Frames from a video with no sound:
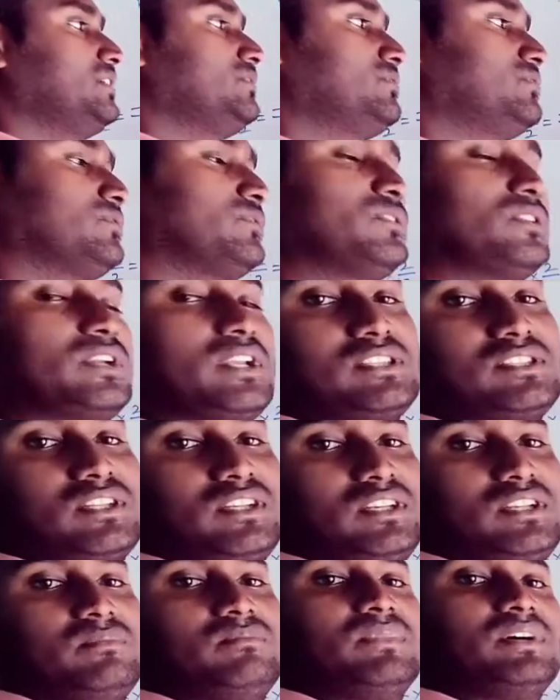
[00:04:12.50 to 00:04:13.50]
4 rational
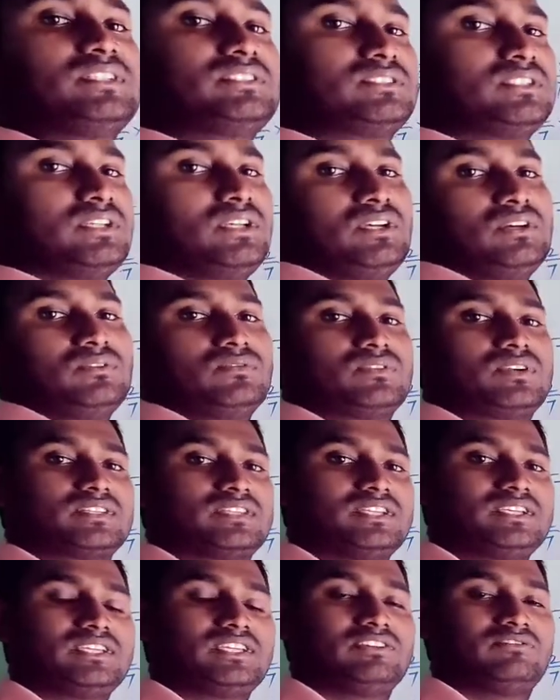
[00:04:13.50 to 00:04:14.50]
numbers for the
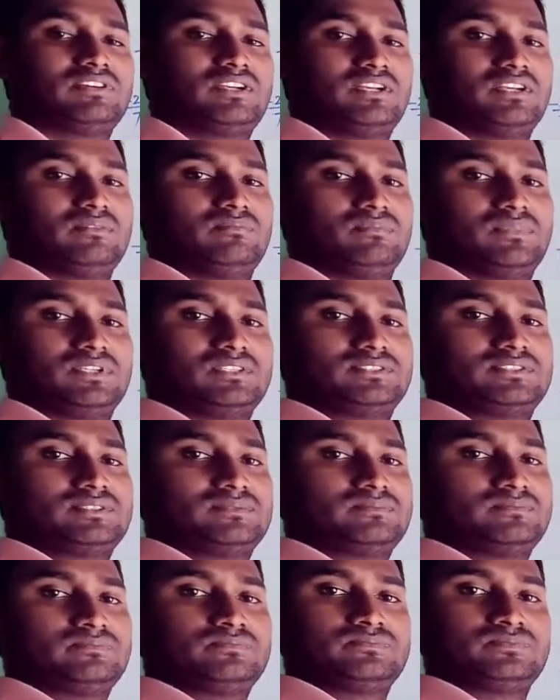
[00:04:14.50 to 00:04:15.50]
given numbers.
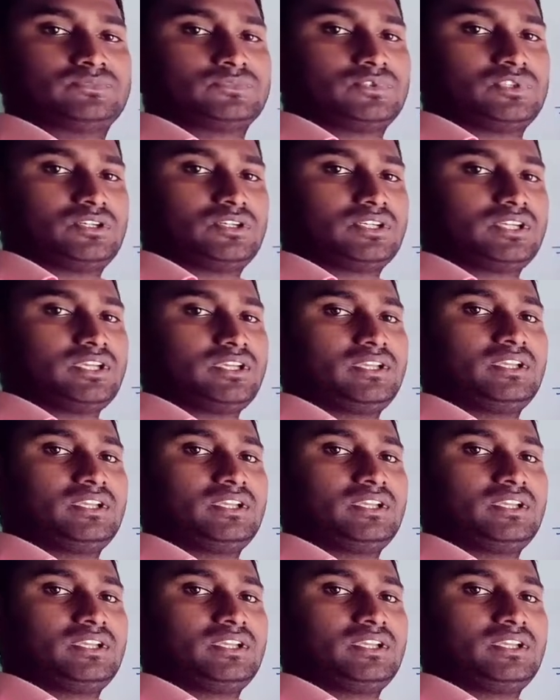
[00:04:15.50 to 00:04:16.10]
Okay.